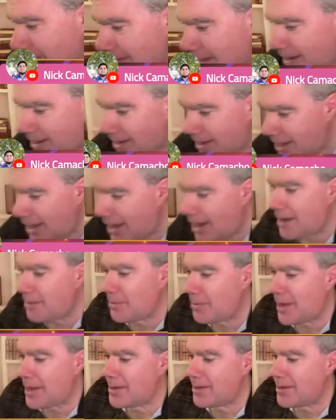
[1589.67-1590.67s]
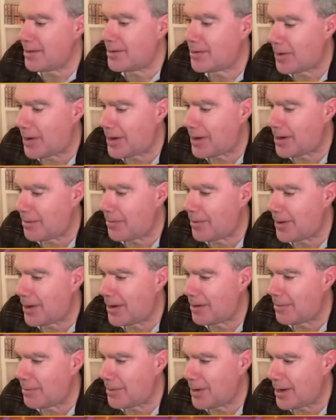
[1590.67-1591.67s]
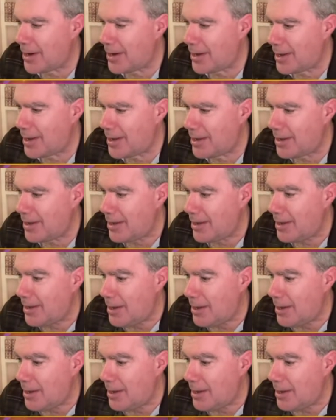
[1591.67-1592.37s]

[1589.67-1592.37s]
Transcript: They can make you quite a bit of money.